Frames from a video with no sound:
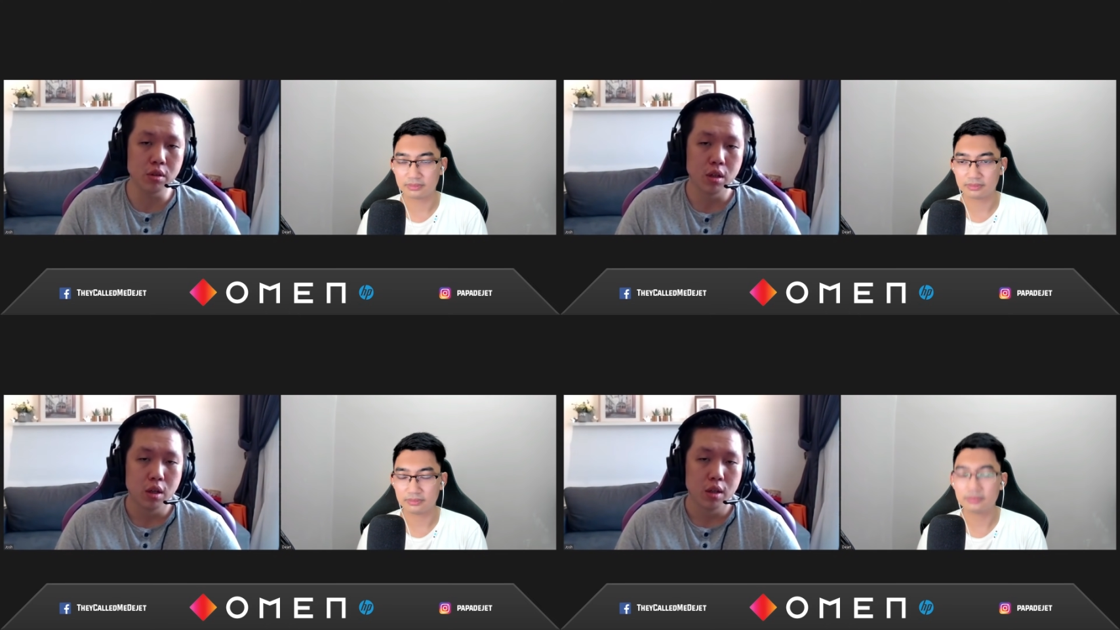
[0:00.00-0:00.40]

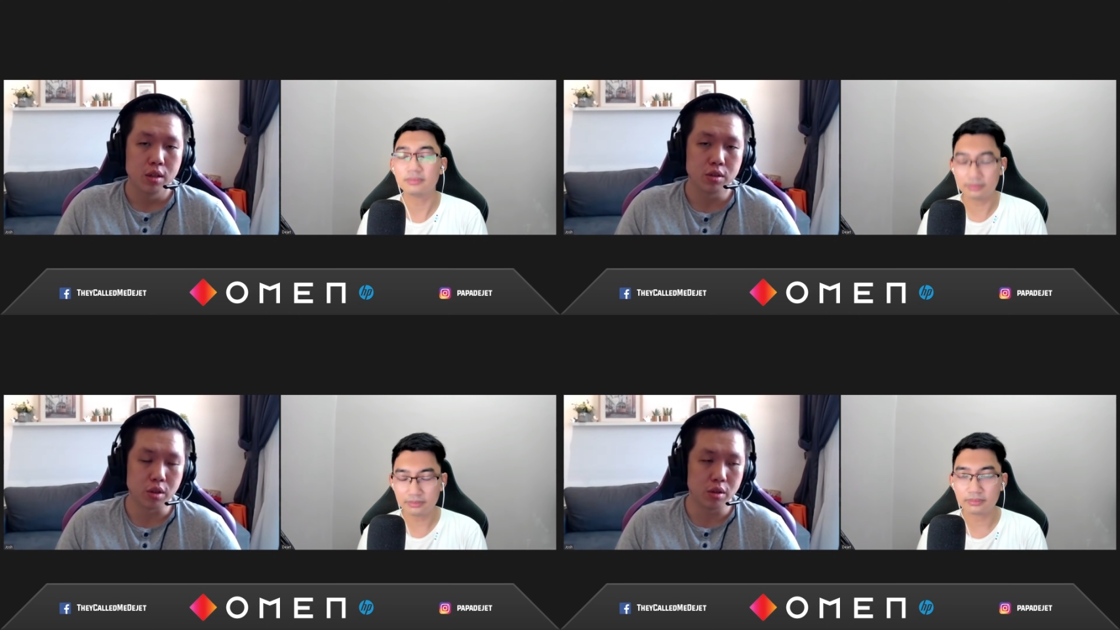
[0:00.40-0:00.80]
Speaker 1: Mm-hmm.
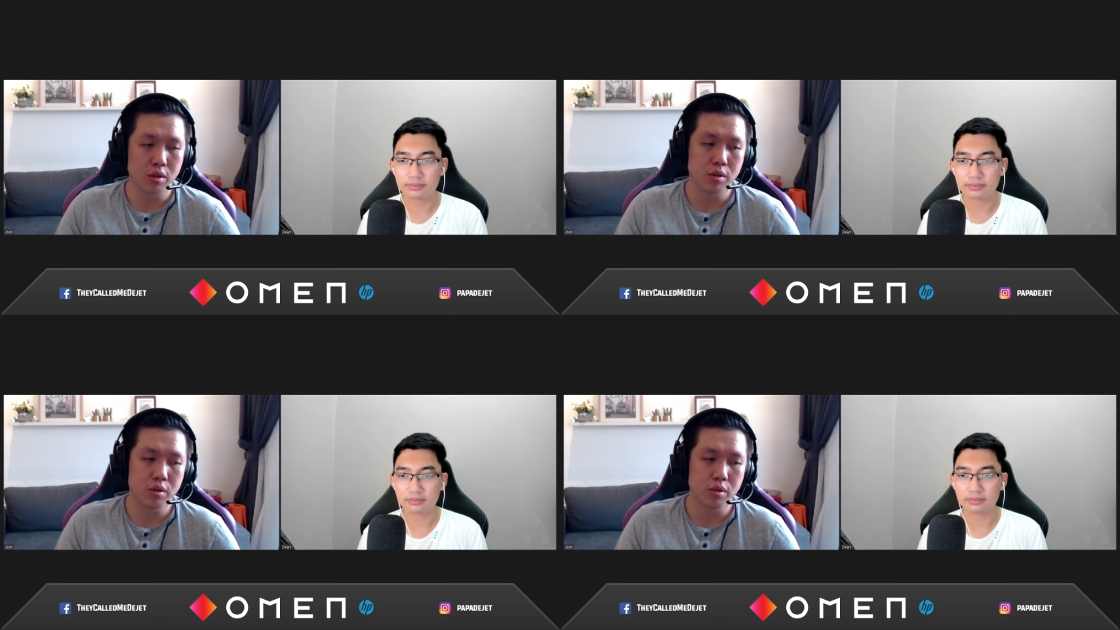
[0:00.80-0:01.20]

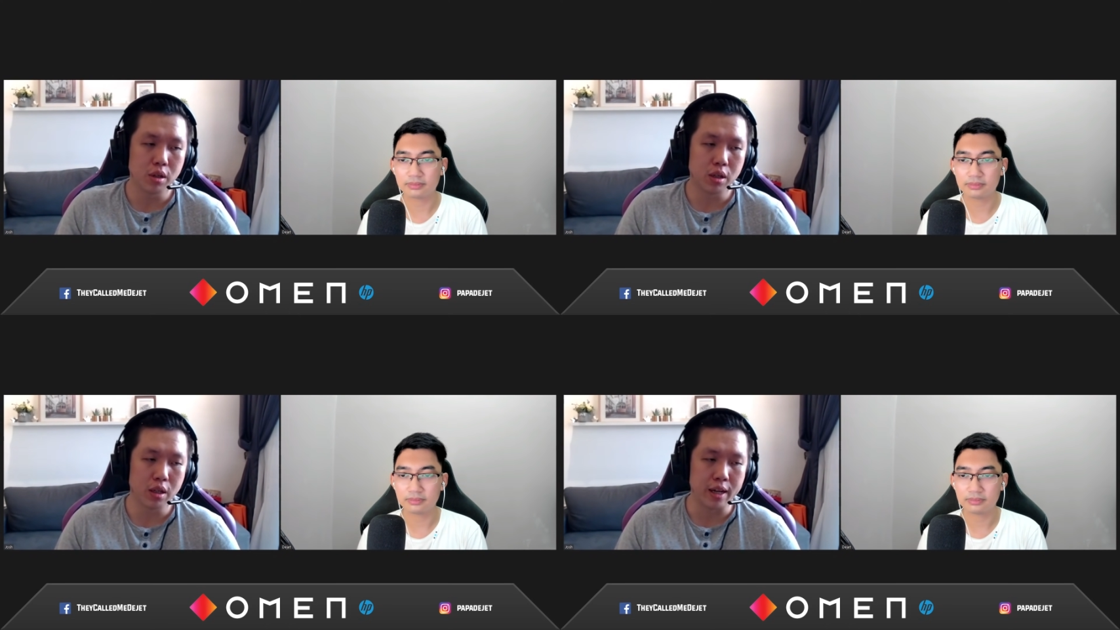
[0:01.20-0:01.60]
So
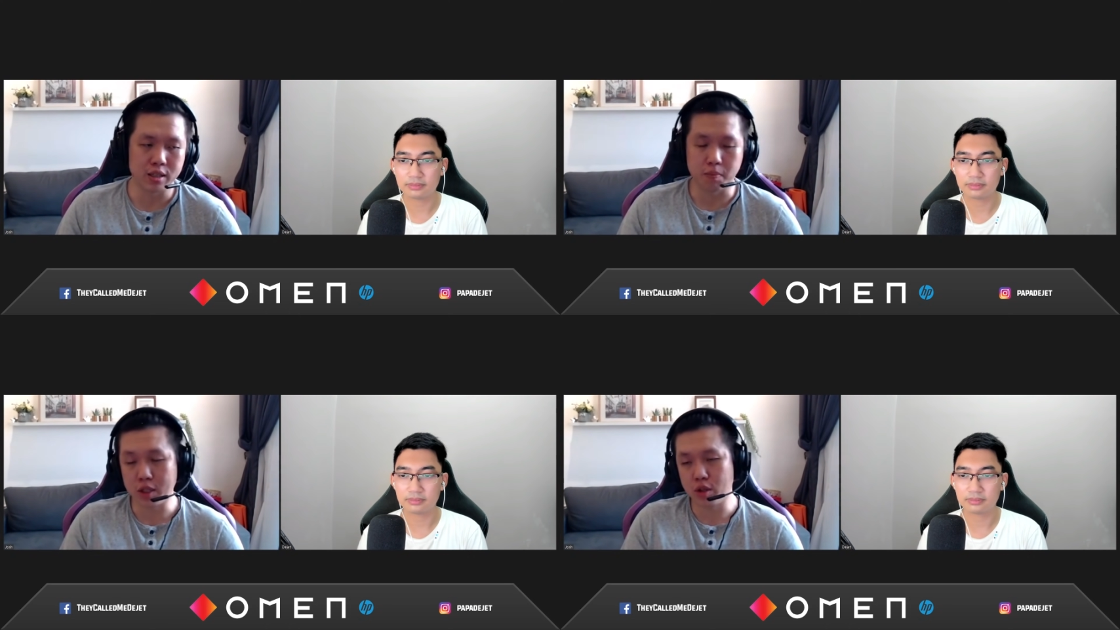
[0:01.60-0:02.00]

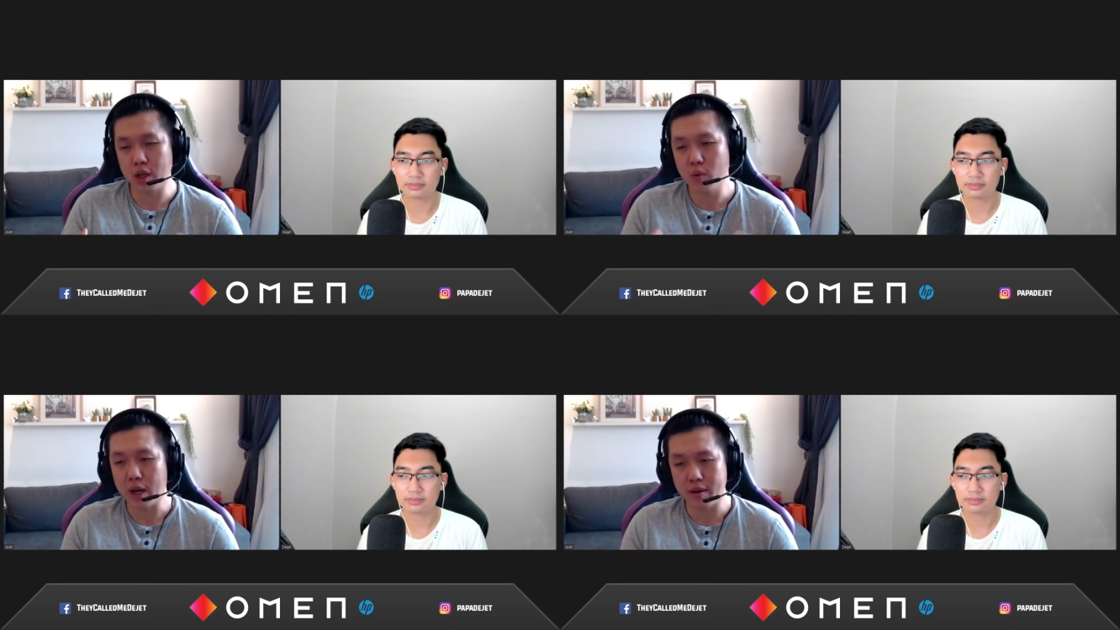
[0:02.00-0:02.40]

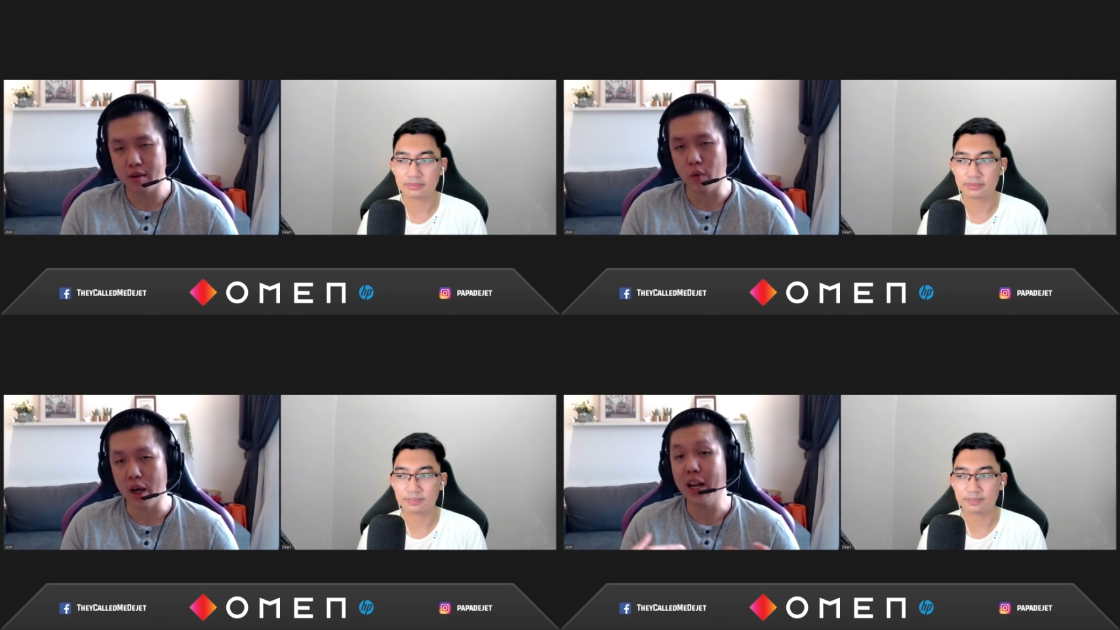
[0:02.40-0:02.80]
especially when
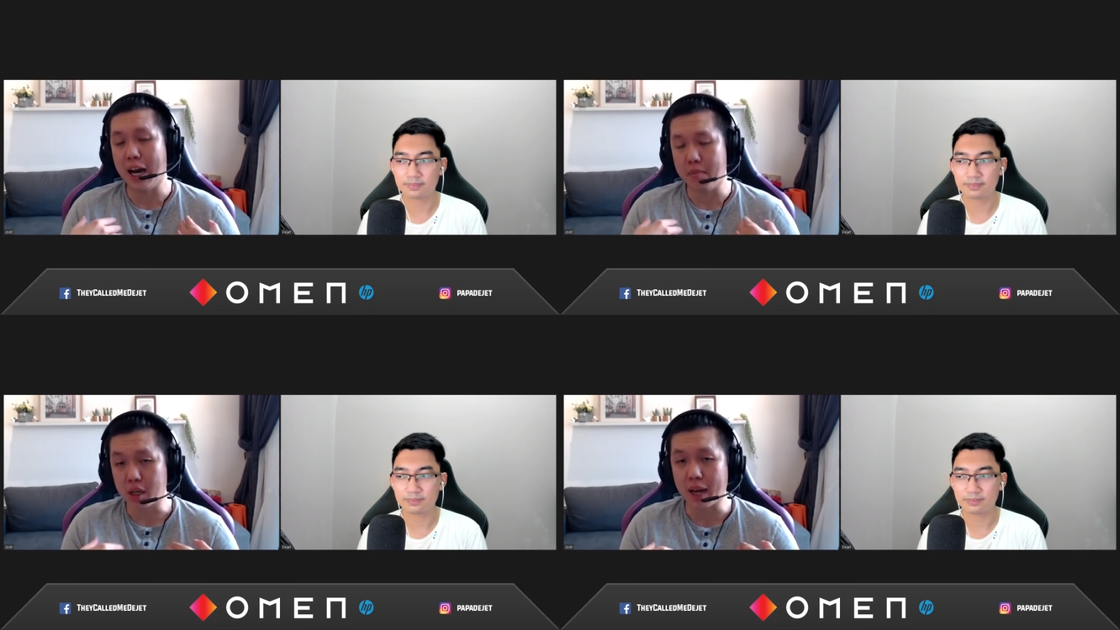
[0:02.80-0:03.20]
when
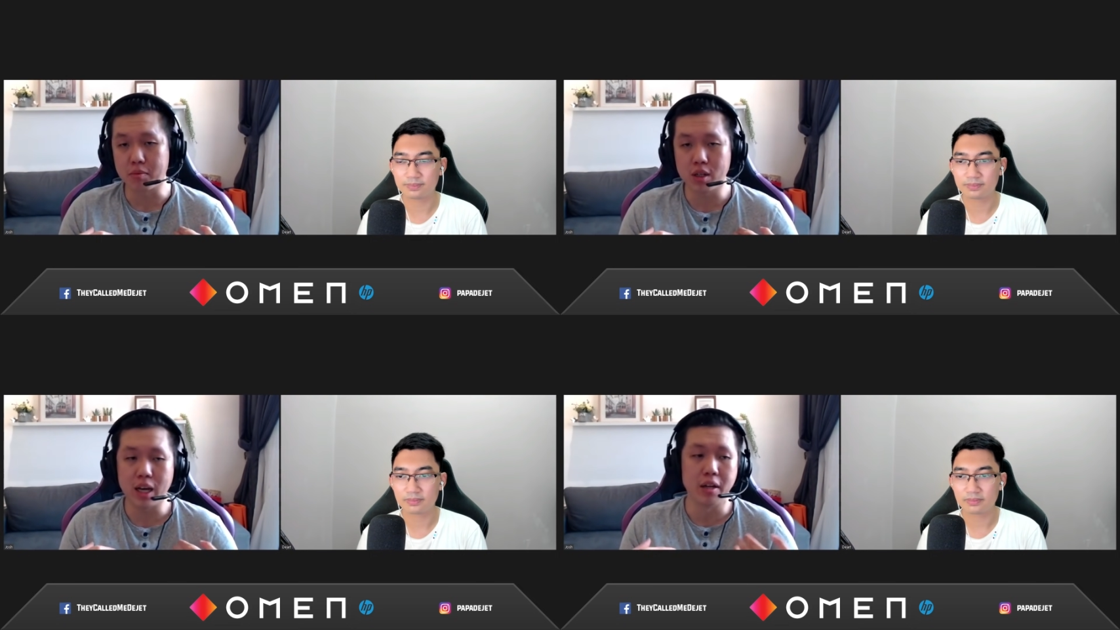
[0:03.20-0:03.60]
I'm a
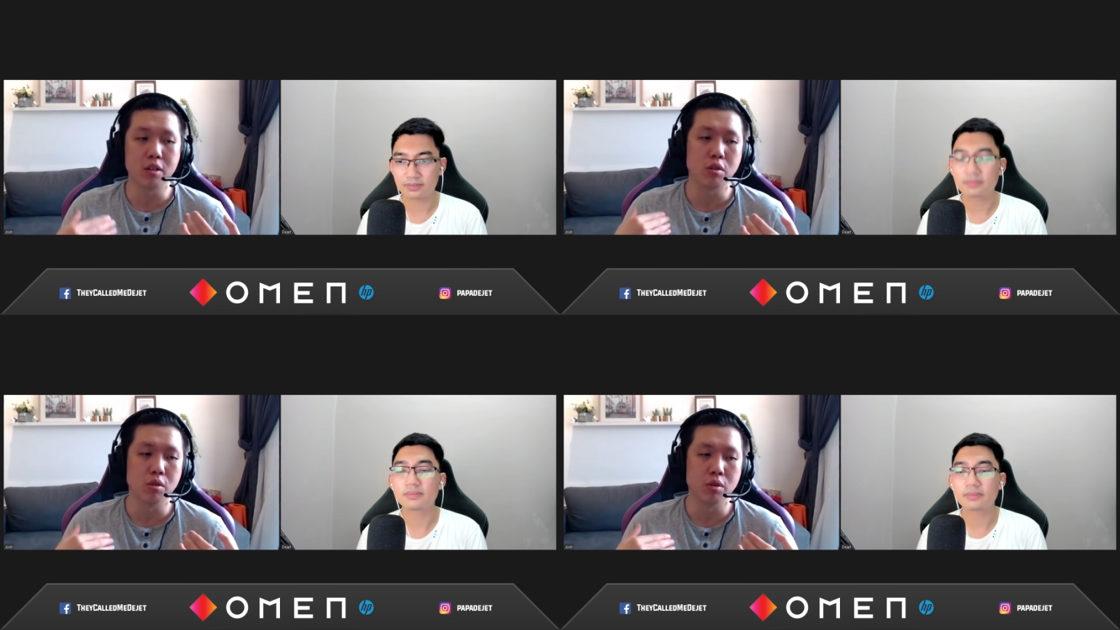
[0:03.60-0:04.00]
captain, I
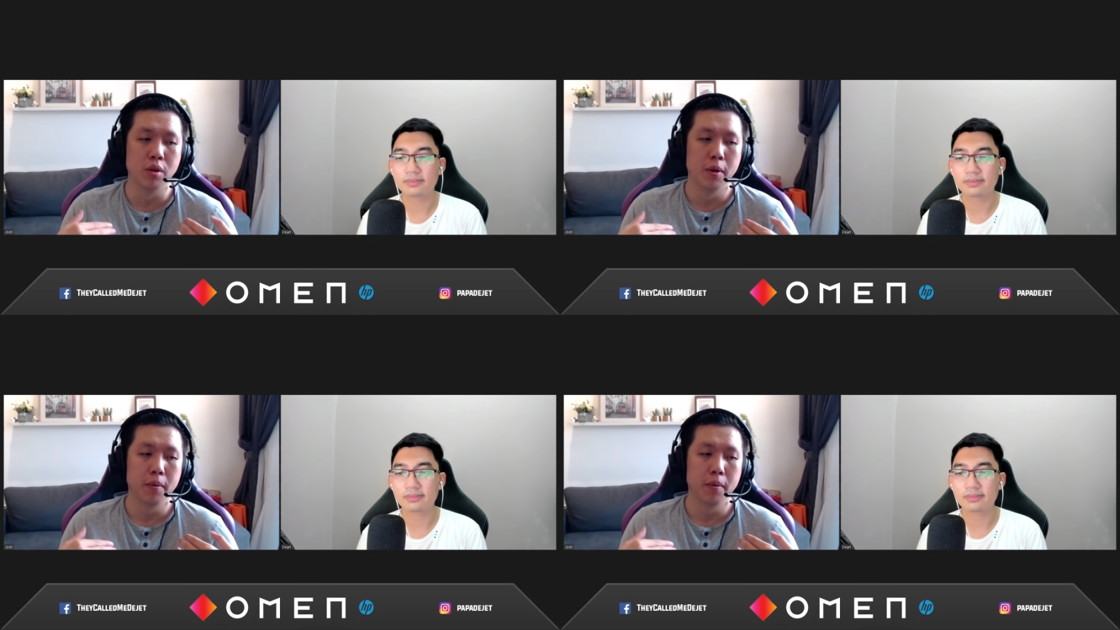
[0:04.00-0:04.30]
need to